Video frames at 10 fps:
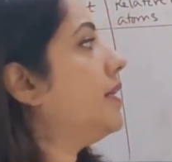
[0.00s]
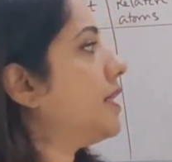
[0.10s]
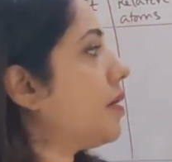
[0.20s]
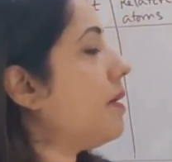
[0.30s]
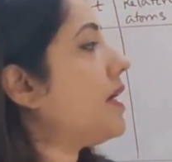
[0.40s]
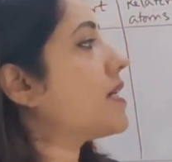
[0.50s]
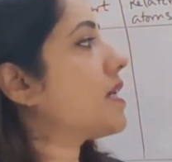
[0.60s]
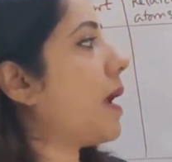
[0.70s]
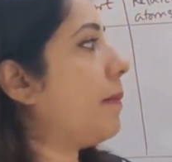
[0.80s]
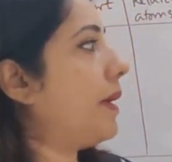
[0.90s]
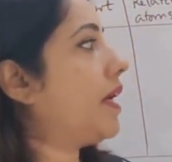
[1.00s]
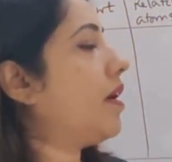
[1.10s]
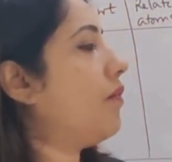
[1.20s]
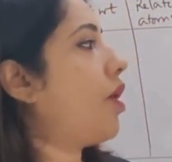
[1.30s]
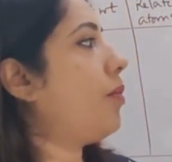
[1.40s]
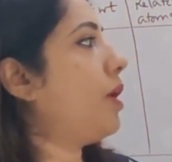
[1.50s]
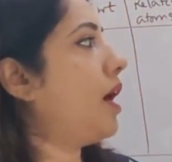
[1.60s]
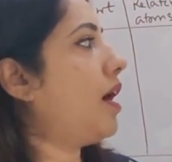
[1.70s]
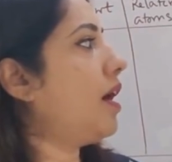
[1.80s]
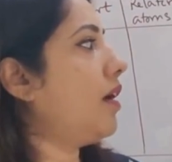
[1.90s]
Determine its empirical
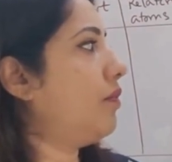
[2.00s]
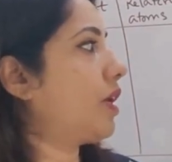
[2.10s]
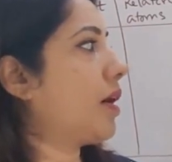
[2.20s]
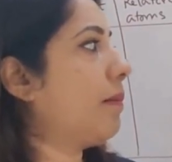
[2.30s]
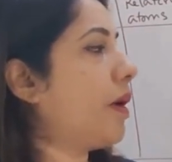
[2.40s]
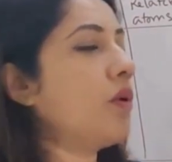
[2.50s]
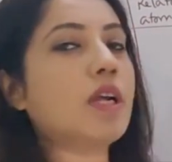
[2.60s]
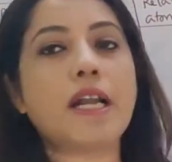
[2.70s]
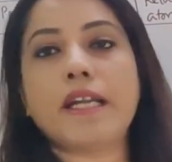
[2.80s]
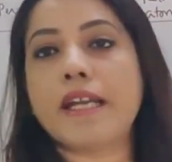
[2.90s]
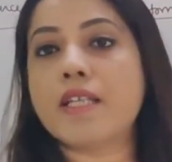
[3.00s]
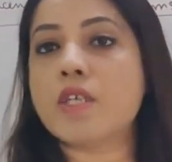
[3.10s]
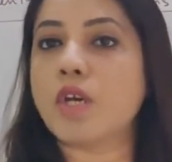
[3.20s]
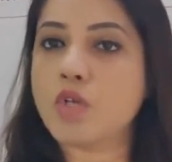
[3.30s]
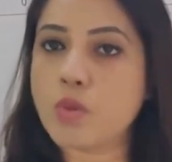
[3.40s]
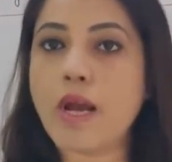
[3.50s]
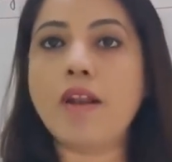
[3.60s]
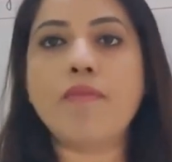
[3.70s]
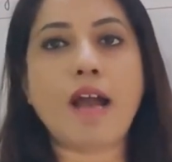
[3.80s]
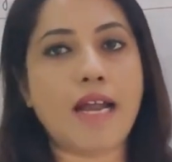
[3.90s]
formula if the compound contains
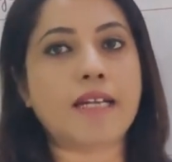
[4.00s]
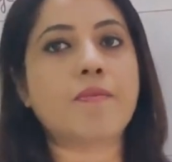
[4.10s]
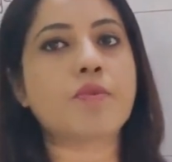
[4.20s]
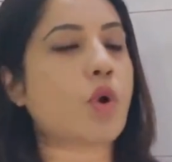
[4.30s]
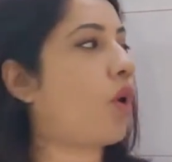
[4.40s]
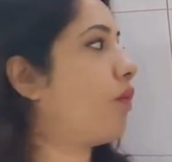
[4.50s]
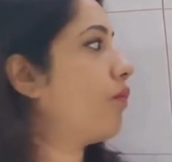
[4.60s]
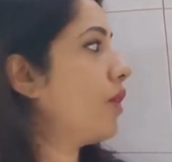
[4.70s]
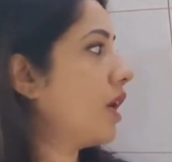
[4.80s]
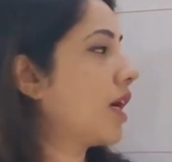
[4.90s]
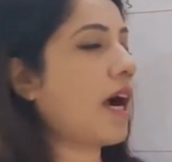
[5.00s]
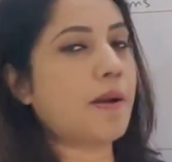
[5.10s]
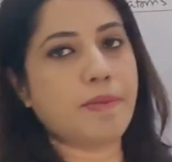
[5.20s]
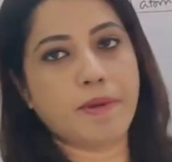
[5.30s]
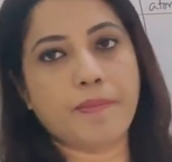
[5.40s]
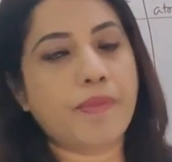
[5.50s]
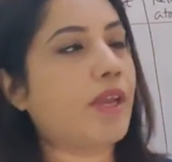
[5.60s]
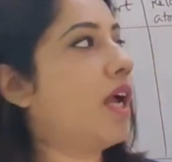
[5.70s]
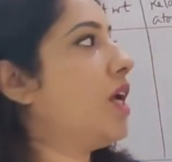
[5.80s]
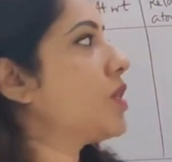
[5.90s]
12 atoms of carbon.
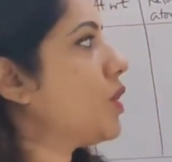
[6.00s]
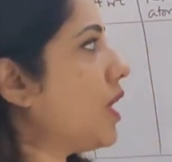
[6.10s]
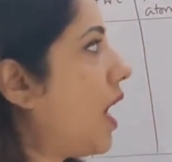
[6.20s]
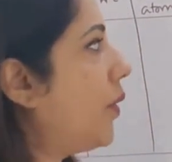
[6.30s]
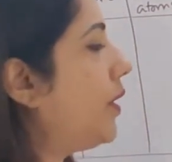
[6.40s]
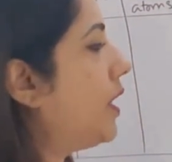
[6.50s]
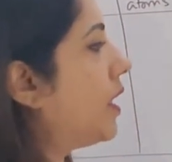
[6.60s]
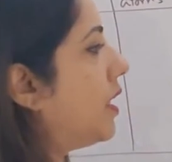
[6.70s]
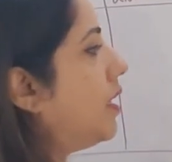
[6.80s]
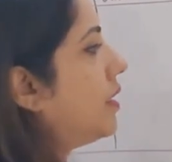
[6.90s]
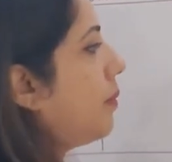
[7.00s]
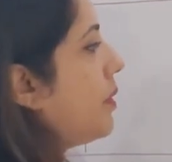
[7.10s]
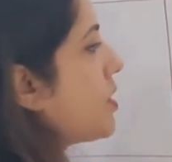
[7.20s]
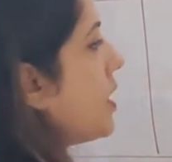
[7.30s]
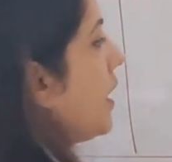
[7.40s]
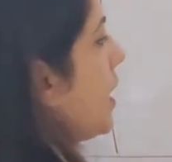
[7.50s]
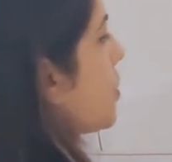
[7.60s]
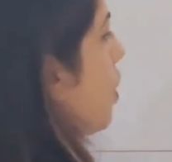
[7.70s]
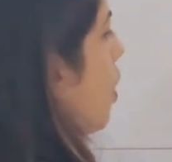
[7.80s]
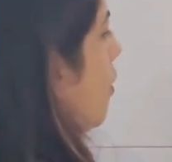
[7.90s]
So now here the
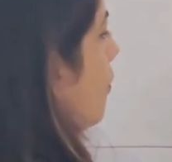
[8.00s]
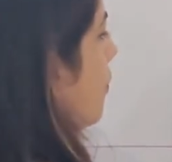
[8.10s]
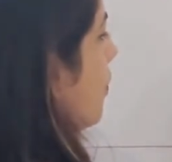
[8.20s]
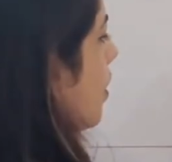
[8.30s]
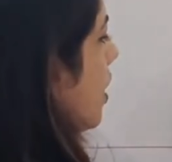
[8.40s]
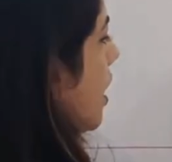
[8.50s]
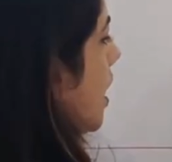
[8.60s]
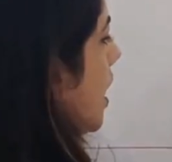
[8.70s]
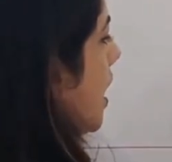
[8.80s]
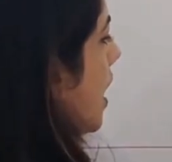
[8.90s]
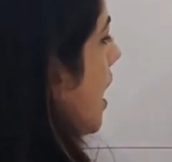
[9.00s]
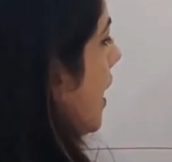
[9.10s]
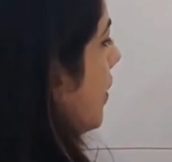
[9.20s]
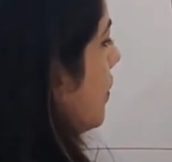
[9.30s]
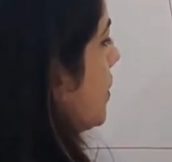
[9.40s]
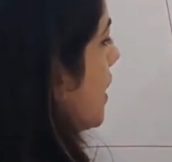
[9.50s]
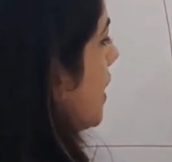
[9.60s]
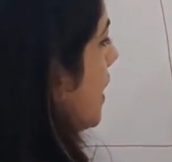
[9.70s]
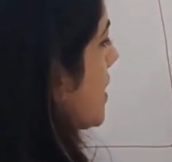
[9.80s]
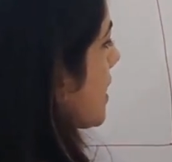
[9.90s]
percentage of
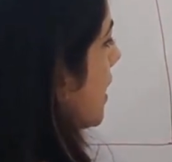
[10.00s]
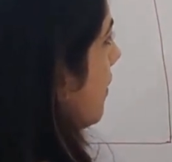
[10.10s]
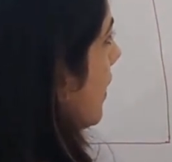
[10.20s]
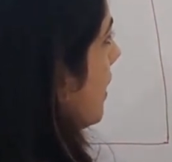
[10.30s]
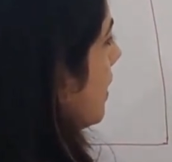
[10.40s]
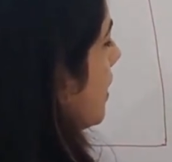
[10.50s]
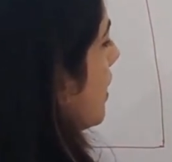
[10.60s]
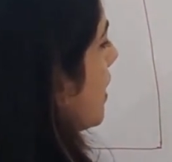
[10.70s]
hydrogen is given